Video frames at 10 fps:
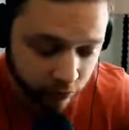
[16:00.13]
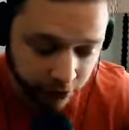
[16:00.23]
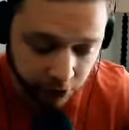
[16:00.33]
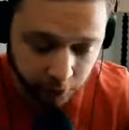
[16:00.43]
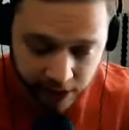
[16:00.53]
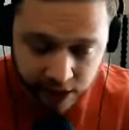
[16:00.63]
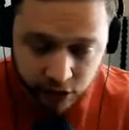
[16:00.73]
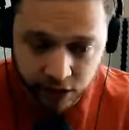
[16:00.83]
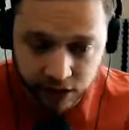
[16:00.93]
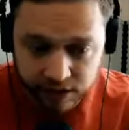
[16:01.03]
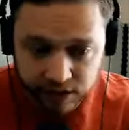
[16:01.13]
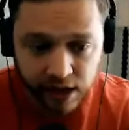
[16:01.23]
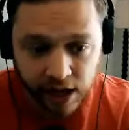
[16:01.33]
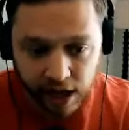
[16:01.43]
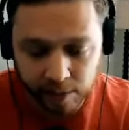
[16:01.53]
you've got your page hits
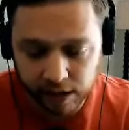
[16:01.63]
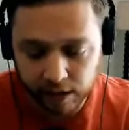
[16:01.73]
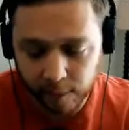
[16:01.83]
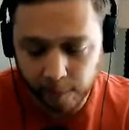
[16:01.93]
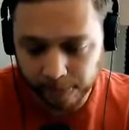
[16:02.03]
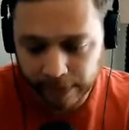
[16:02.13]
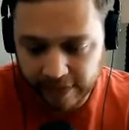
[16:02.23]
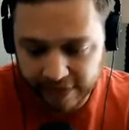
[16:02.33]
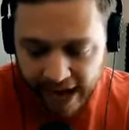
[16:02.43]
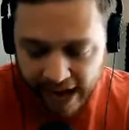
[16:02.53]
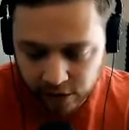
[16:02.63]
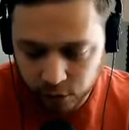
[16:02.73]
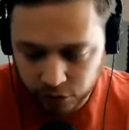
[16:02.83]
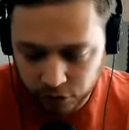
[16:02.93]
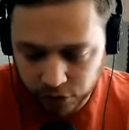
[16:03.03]
i mean that's
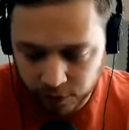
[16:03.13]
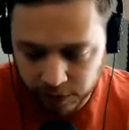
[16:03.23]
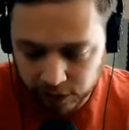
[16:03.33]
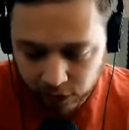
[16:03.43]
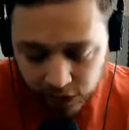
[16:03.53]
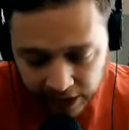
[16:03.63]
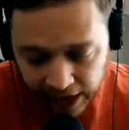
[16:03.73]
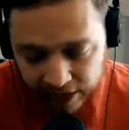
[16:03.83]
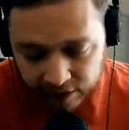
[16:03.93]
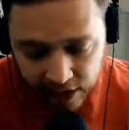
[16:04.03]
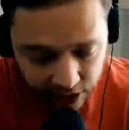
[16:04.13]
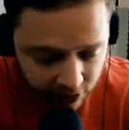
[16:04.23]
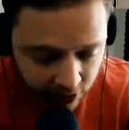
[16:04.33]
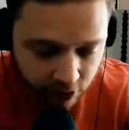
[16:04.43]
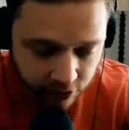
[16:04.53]
what you should be looking at and then
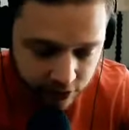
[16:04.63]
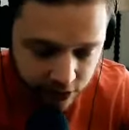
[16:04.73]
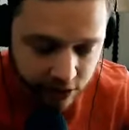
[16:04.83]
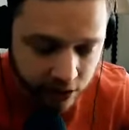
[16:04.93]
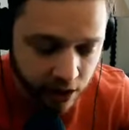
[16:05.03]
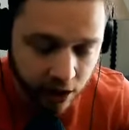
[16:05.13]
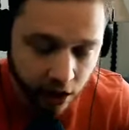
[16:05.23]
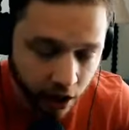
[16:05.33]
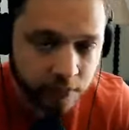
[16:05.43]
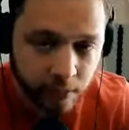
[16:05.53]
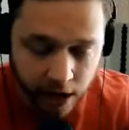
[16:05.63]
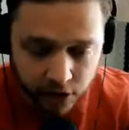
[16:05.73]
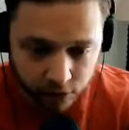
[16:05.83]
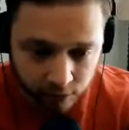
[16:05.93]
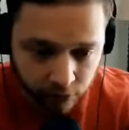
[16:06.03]
there are the
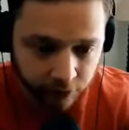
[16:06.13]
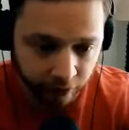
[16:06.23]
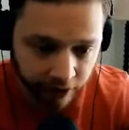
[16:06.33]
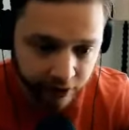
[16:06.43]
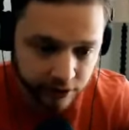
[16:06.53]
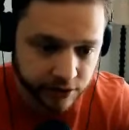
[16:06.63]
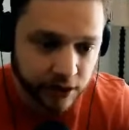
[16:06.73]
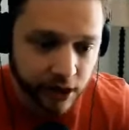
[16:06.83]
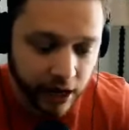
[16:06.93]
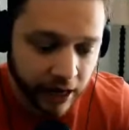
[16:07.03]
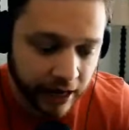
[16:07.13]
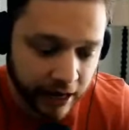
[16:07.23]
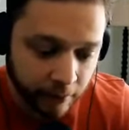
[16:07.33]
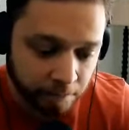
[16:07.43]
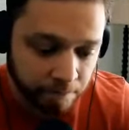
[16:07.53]
unmeasurable things
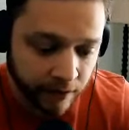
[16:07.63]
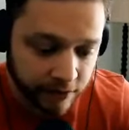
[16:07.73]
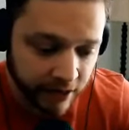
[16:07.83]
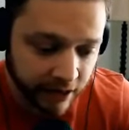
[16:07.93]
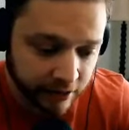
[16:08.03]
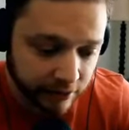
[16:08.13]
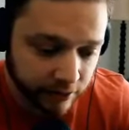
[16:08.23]
um, that